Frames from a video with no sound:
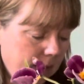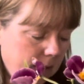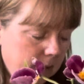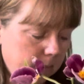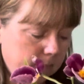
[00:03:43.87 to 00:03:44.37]

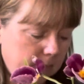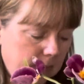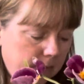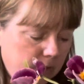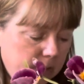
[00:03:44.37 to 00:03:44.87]

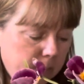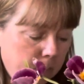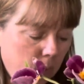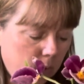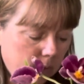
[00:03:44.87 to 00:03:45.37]
I've just
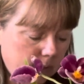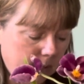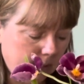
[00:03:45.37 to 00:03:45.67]
bought